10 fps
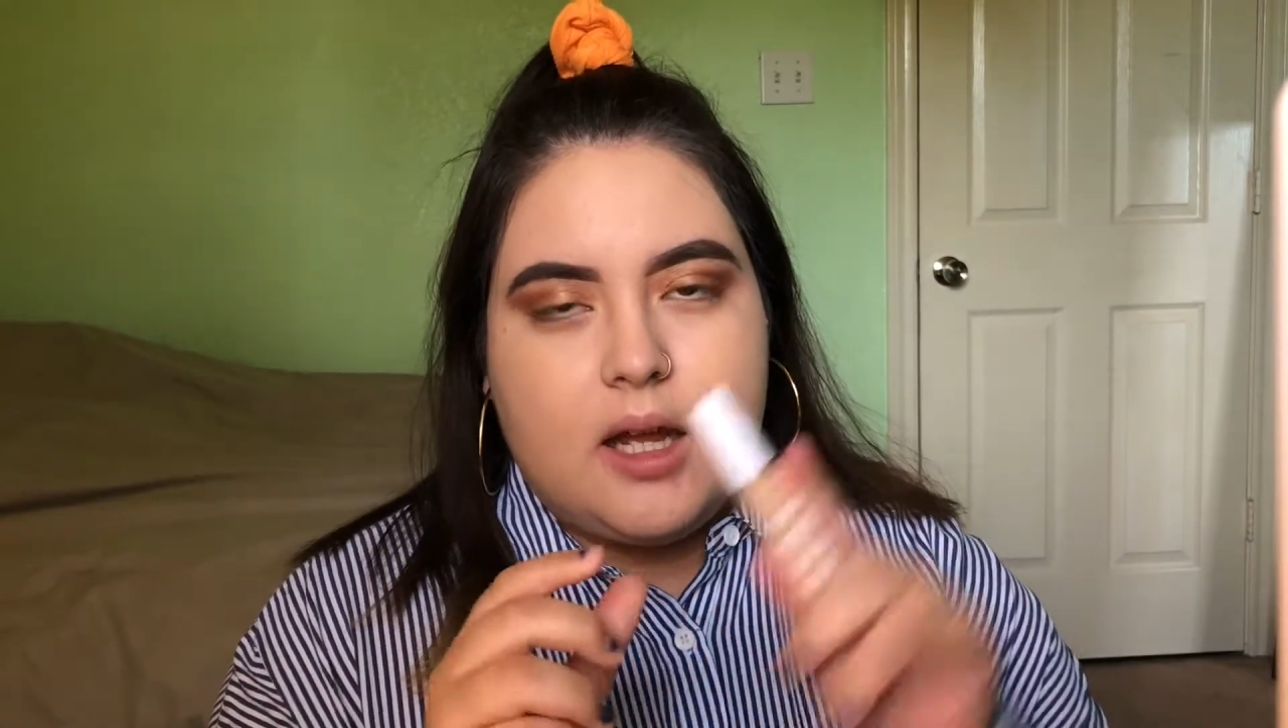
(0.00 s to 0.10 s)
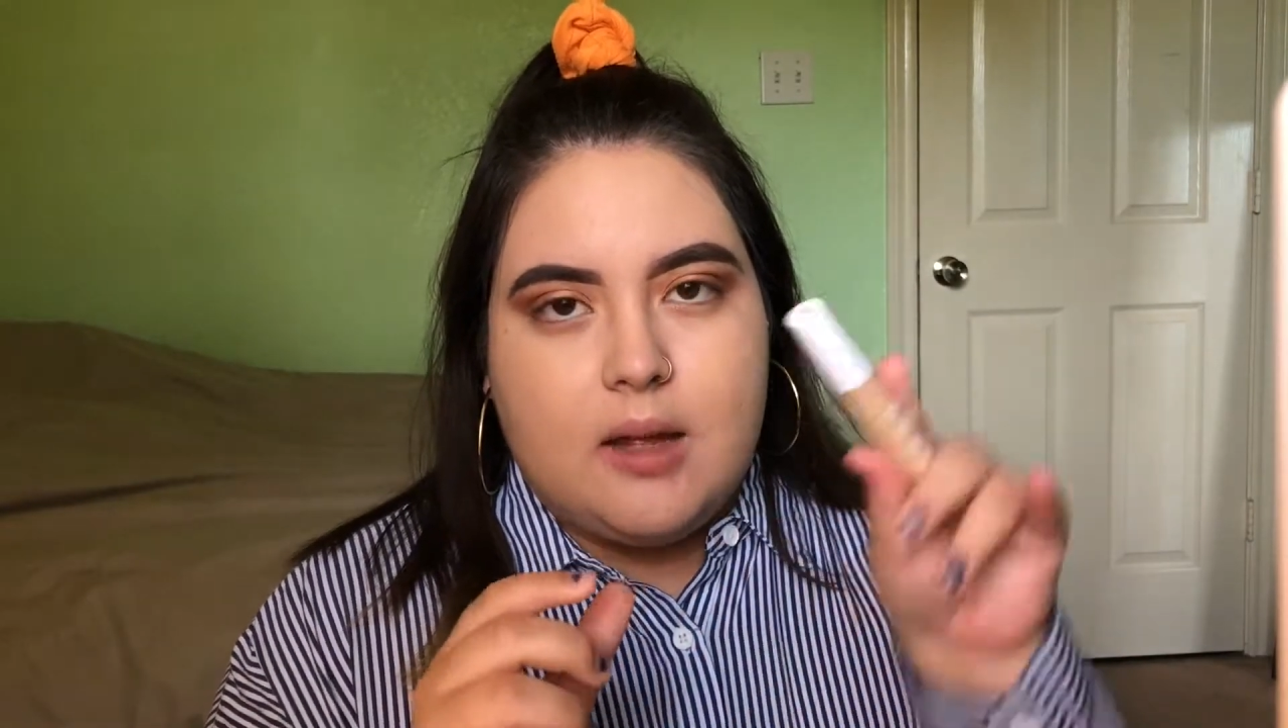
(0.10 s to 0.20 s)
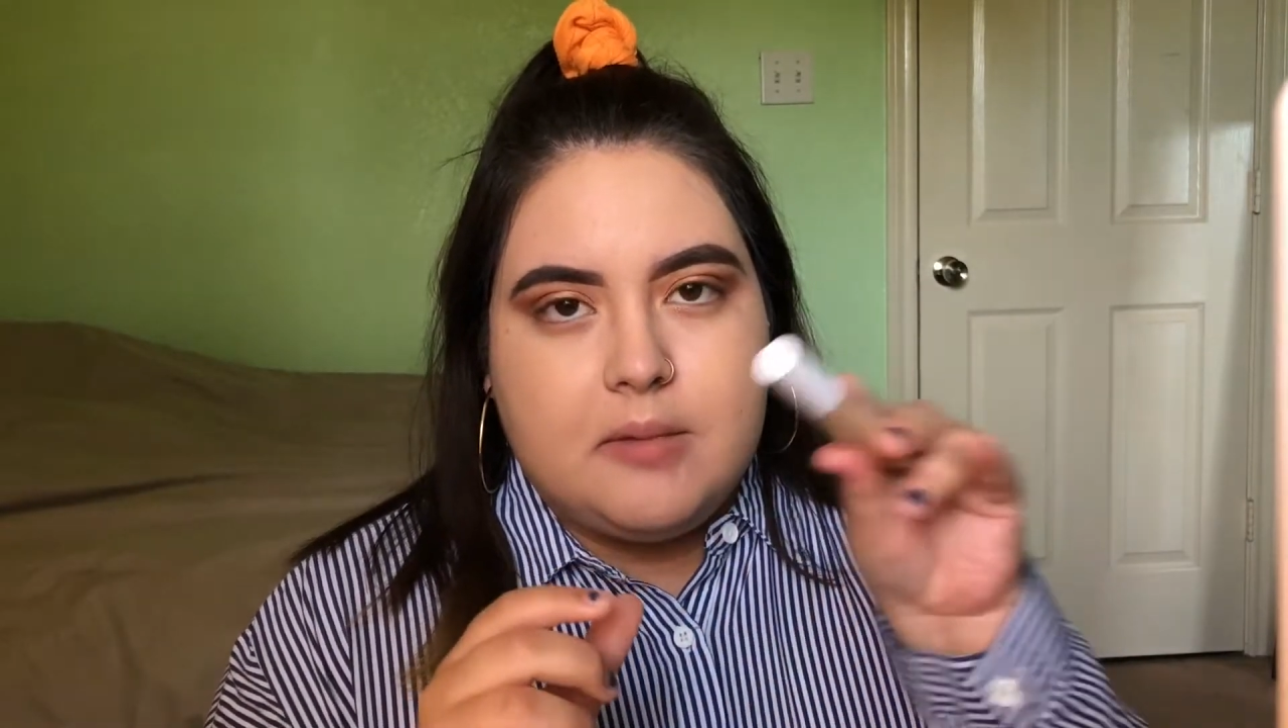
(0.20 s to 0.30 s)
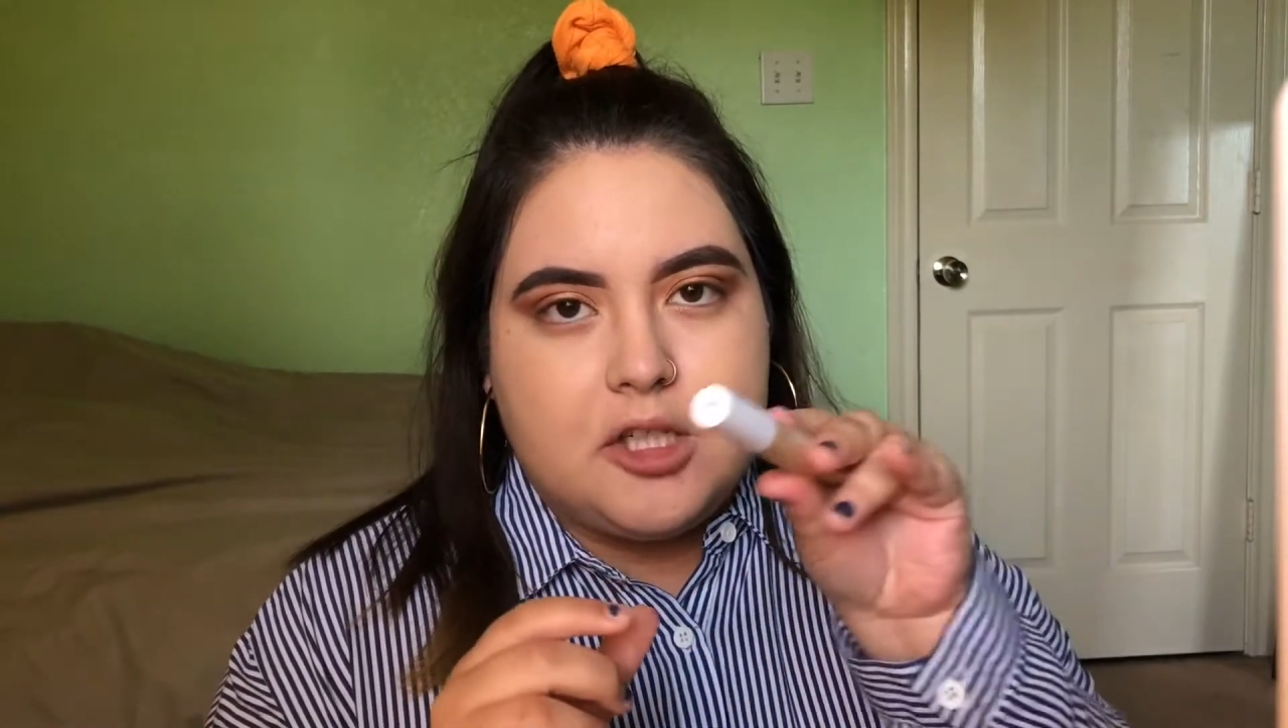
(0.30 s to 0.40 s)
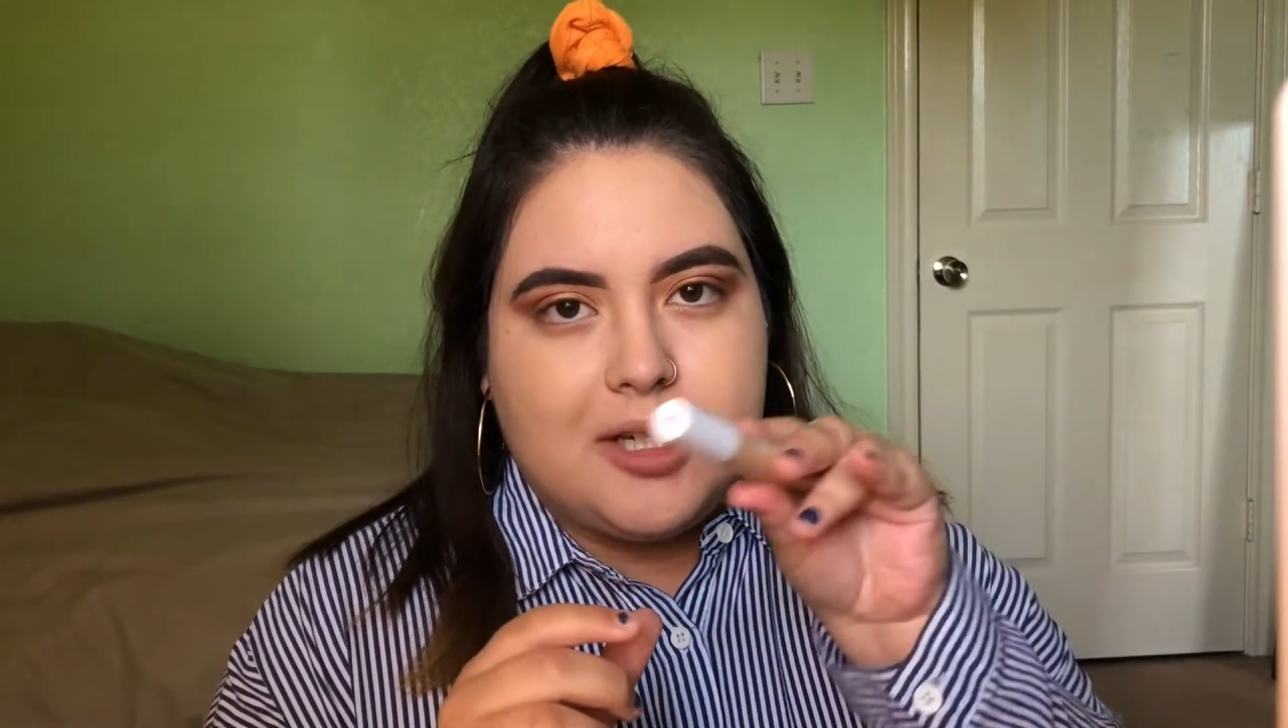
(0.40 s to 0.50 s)

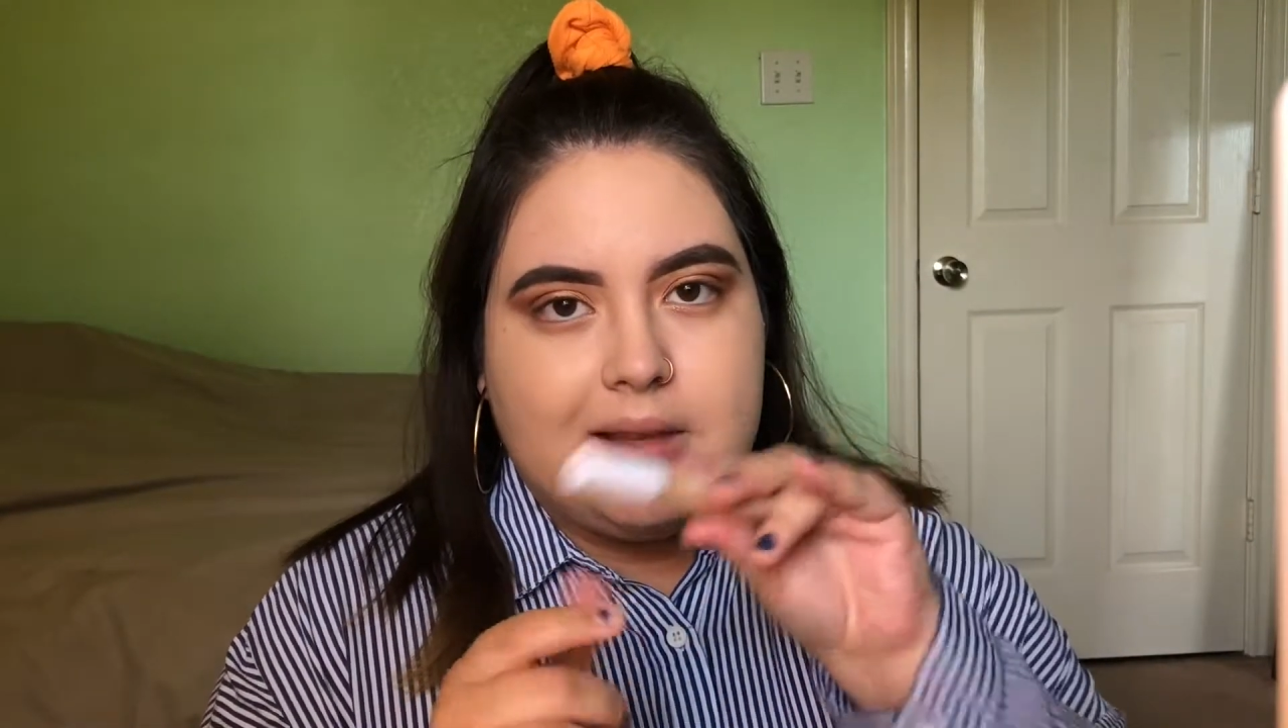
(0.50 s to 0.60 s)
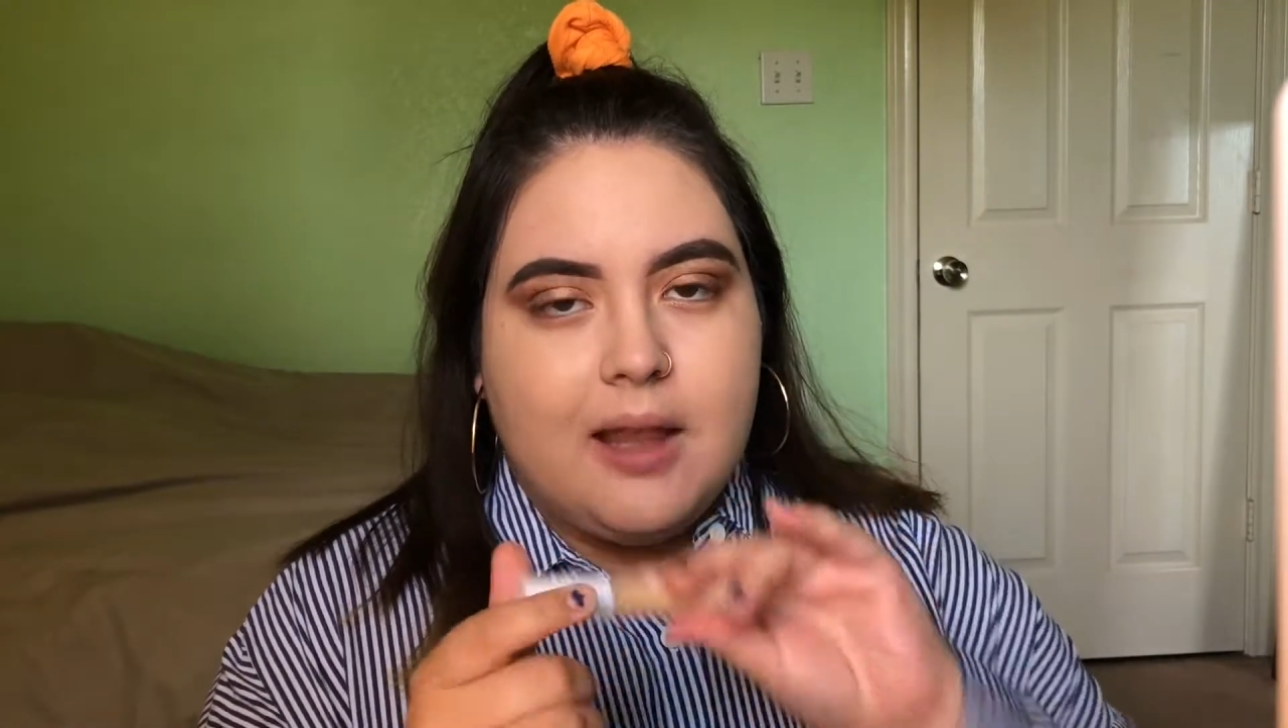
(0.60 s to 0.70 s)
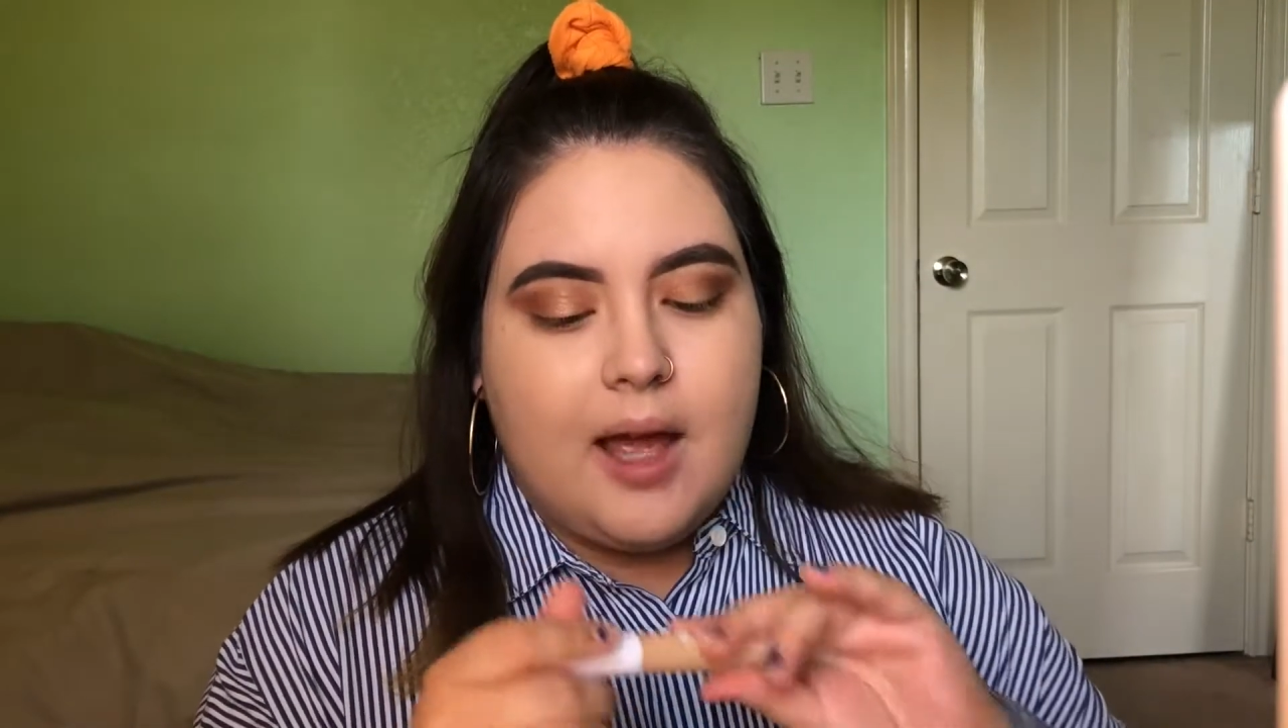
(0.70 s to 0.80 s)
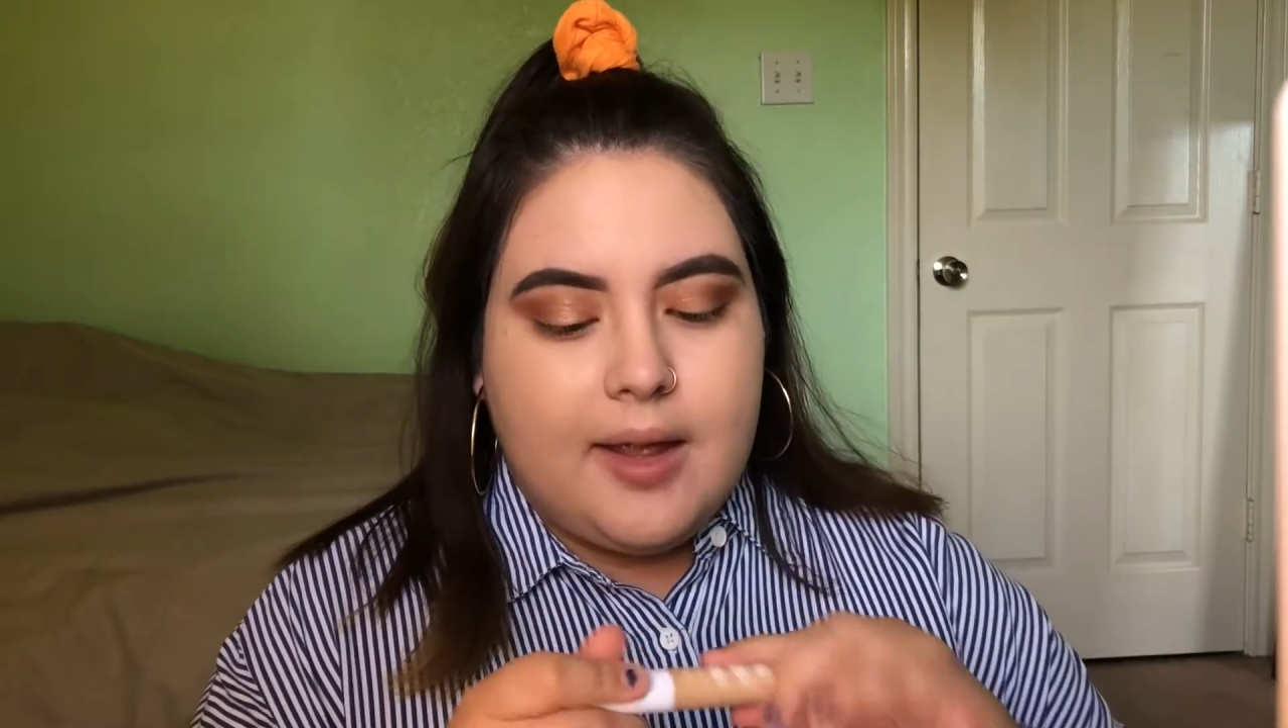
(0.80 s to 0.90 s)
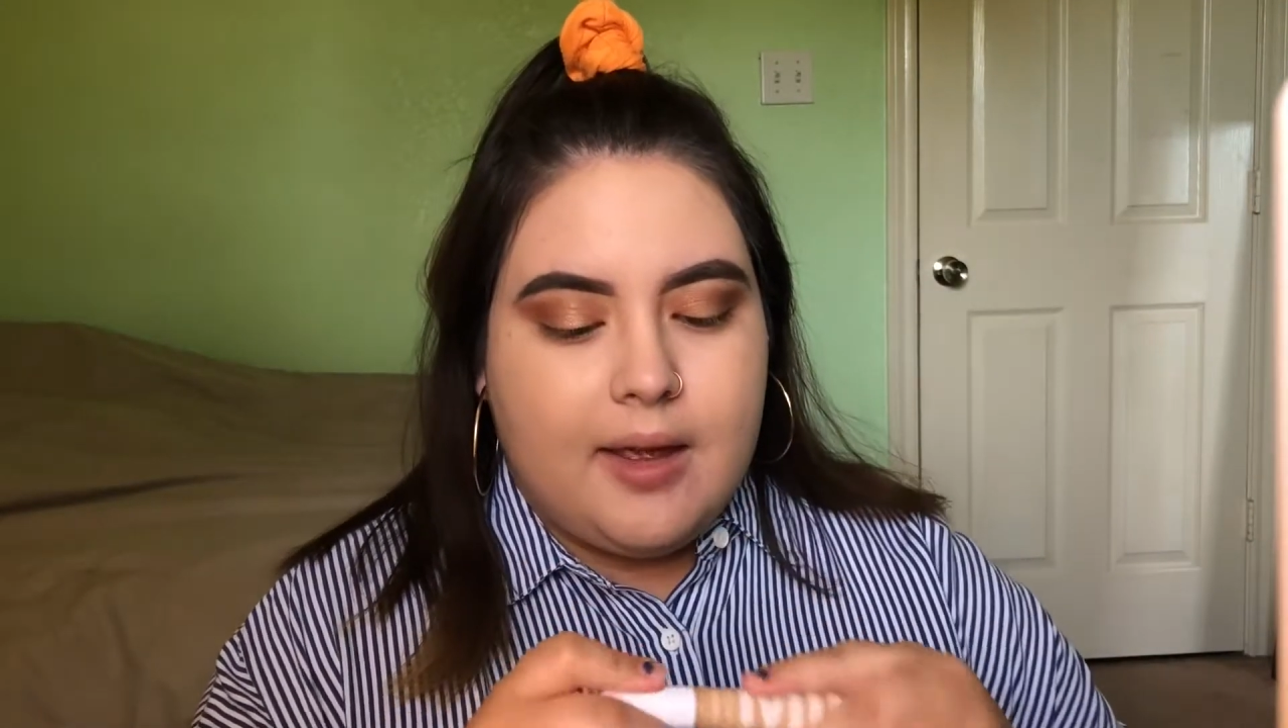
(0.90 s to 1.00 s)
I'm in the shade
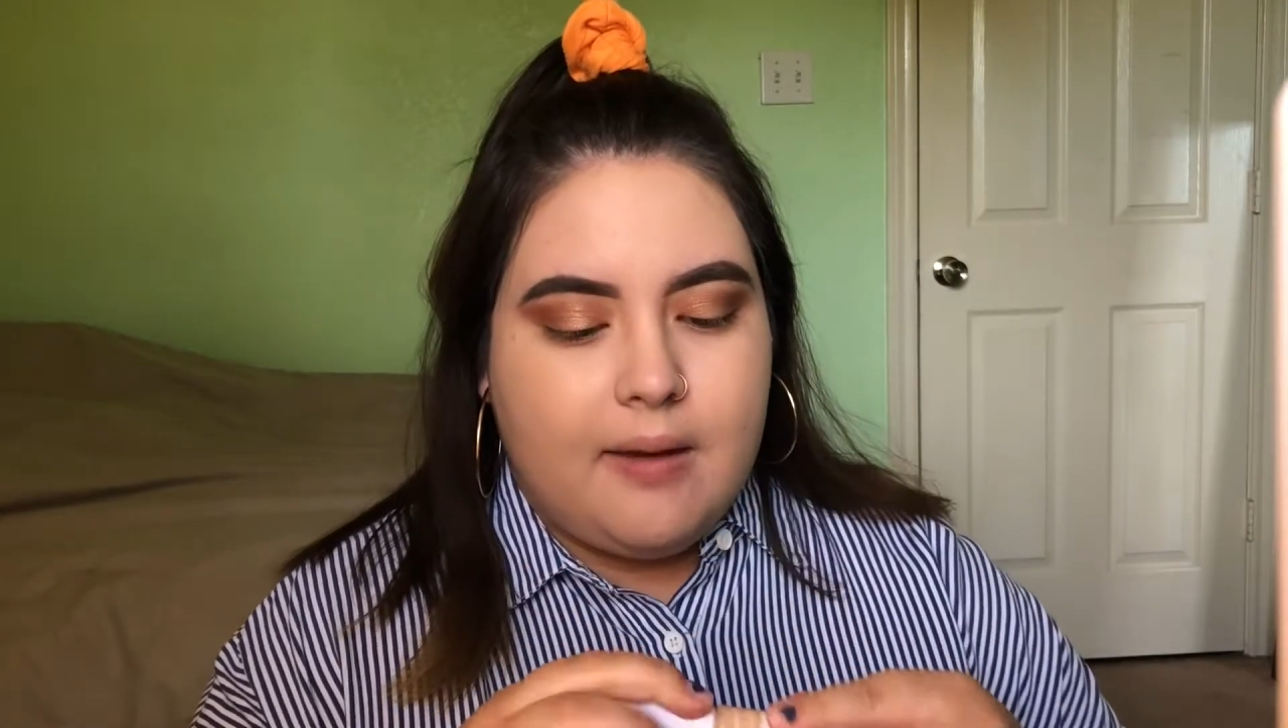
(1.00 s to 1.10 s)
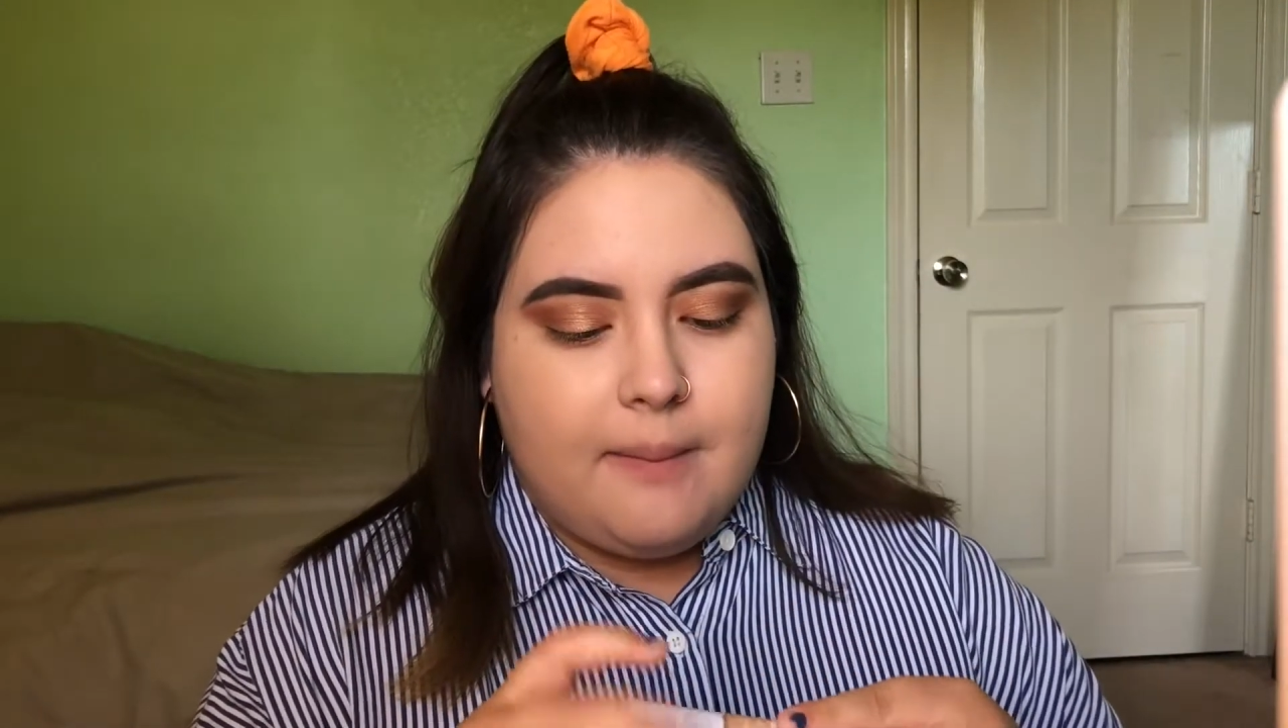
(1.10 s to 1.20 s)
Light.